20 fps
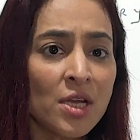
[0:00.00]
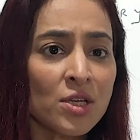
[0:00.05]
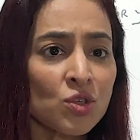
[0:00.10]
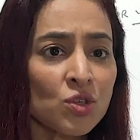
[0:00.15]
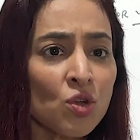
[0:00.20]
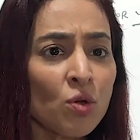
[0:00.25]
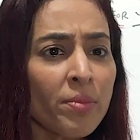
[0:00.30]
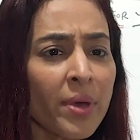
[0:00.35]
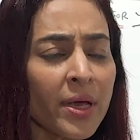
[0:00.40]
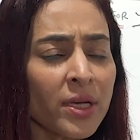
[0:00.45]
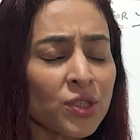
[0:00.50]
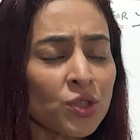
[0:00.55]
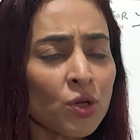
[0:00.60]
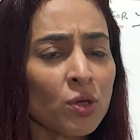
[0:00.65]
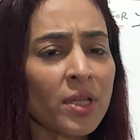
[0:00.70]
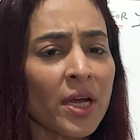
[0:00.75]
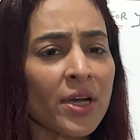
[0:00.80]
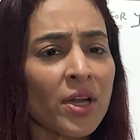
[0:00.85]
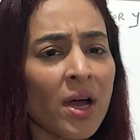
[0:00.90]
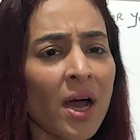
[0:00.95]
So make sure
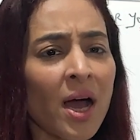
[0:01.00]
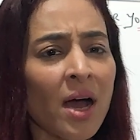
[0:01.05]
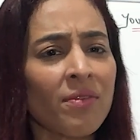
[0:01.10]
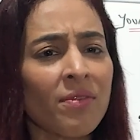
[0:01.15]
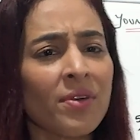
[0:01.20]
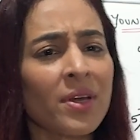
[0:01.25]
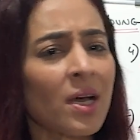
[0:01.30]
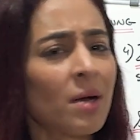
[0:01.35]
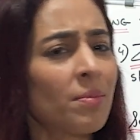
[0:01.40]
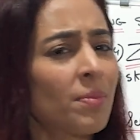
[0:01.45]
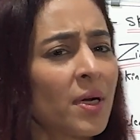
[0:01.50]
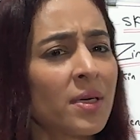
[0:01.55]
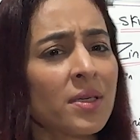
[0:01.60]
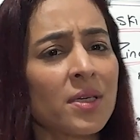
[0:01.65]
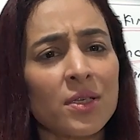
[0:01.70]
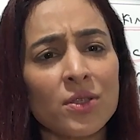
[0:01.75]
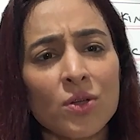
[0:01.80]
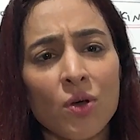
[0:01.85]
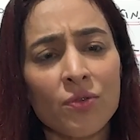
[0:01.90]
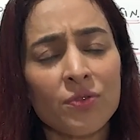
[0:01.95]
that you're having
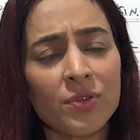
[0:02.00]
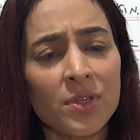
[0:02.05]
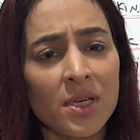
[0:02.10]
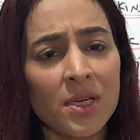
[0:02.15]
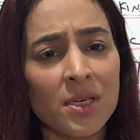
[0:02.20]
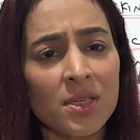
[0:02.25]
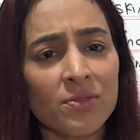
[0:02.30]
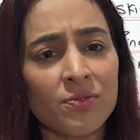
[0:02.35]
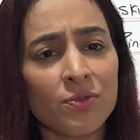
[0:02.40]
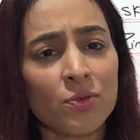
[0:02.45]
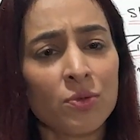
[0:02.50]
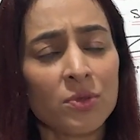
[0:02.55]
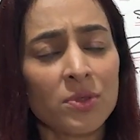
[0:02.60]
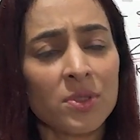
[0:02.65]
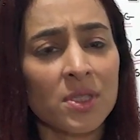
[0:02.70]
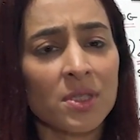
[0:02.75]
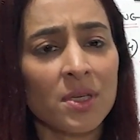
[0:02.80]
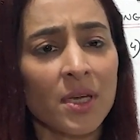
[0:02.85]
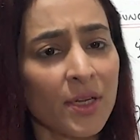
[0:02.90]
abundant of these foods